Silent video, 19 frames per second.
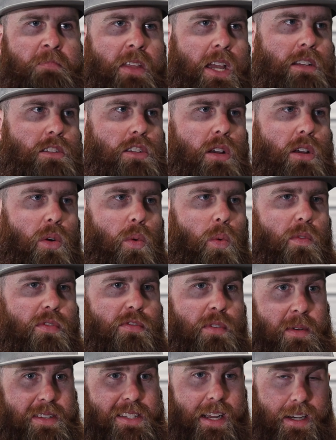And so
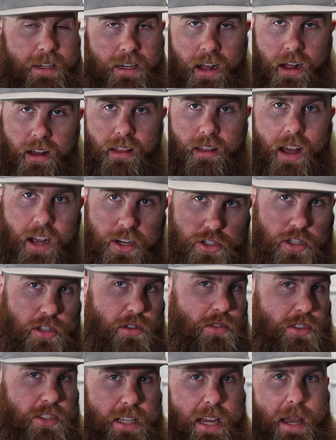from a
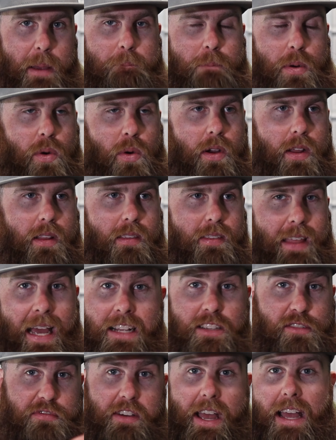technological standpoint,
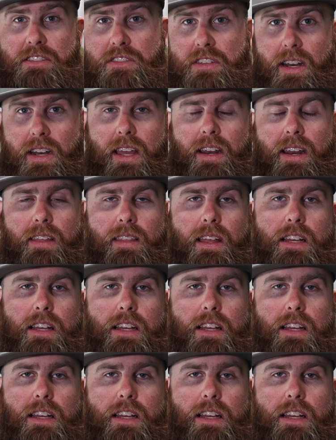that's fascinating.